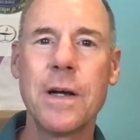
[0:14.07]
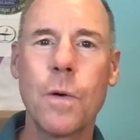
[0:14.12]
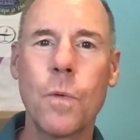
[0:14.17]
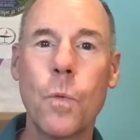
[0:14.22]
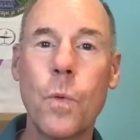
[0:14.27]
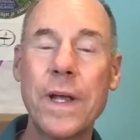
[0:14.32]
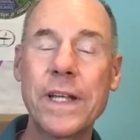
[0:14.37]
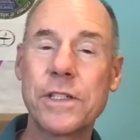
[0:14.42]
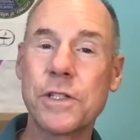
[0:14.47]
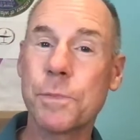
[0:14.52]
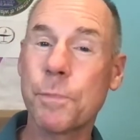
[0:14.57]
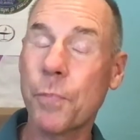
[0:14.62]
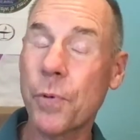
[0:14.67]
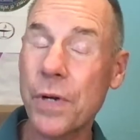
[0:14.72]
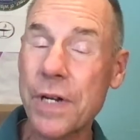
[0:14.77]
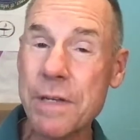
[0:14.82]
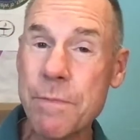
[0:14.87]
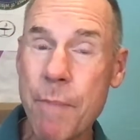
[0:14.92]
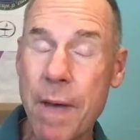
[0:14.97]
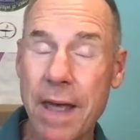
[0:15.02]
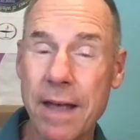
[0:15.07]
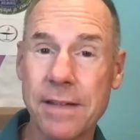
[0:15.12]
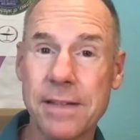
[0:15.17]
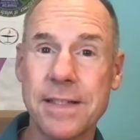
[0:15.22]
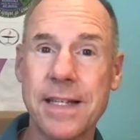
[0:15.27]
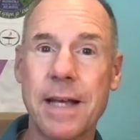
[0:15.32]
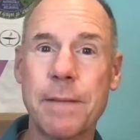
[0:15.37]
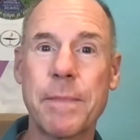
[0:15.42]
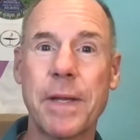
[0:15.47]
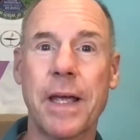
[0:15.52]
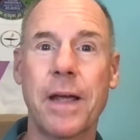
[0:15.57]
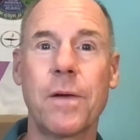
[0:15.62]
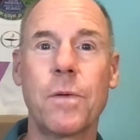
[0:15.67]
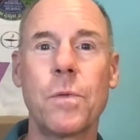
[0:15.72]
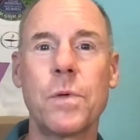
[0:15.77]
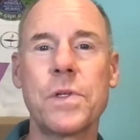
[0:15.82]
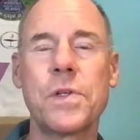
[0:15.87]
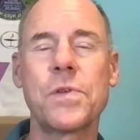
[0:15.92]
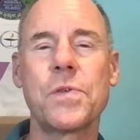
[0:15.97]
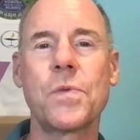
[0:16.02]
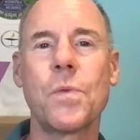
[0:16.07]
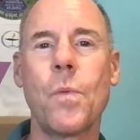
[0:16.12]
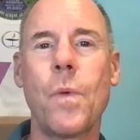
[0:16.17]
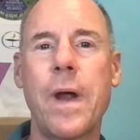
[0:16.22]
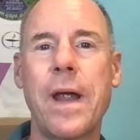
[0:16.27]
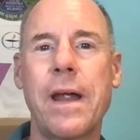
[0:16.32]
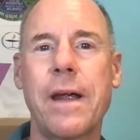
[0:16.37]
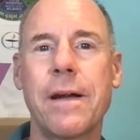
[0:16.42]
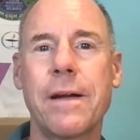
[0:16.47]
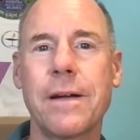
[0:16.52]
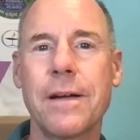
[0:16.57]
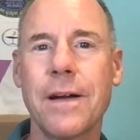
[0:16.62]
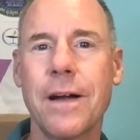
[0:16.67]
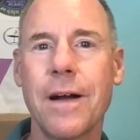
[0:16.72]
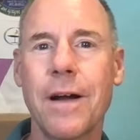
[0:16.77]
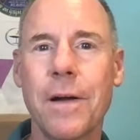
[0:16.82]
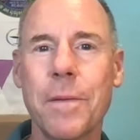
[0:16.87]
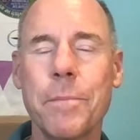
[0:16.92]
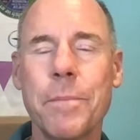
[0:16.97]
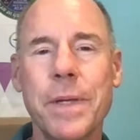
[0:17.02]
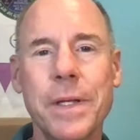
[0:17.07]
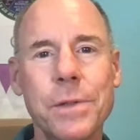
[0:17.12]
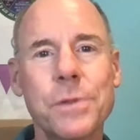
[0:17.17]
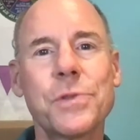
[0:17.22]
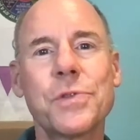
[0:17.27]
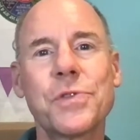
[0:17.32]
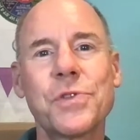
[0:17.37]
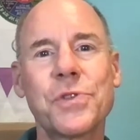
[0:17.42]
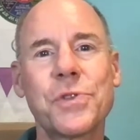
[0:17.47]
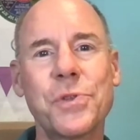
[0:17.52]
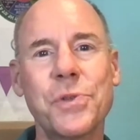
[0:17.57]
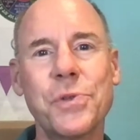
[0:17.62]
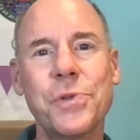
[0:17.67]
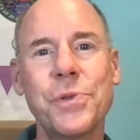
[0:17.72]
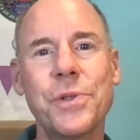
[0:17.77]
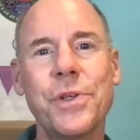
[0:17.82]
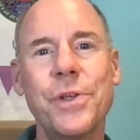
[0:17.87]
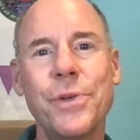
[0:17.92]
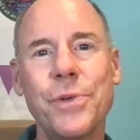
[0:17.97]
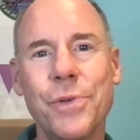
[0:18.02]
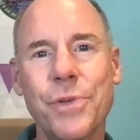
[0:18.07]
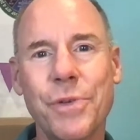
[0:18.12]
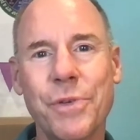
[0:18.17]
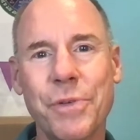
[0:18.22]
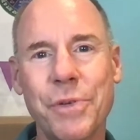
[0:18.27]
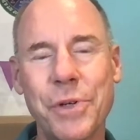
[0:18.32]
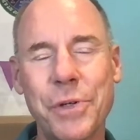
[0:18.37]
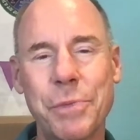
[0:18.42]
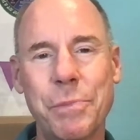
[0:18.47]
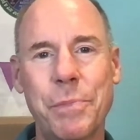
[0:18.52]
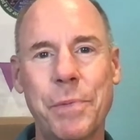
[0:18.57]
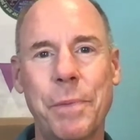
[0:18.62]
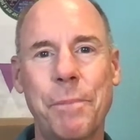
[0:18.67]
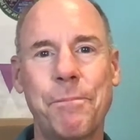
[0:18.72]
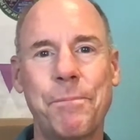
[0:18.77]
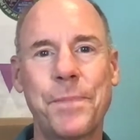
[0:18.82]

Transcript: which pre-pandemic was where our middle school youth group